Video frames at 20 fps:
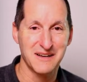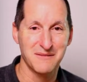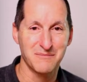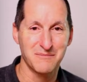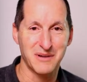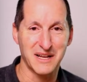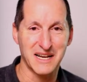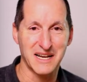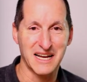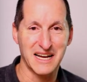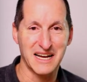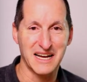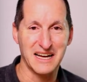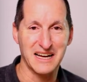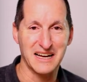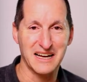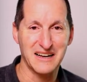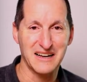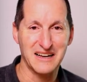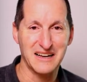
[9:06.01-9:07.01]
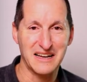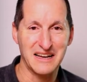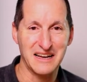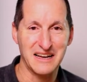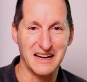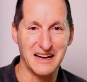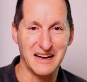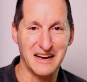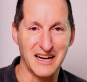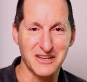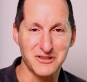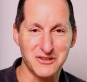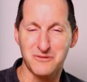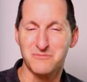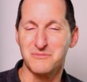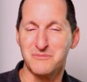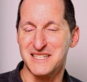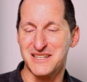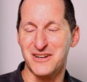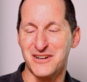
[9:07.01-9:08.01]
But I shouldn't
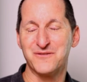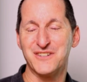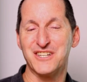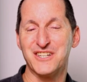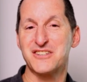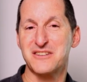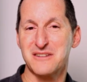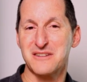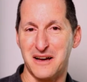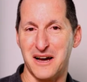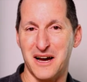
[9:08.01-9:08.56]
be selfish.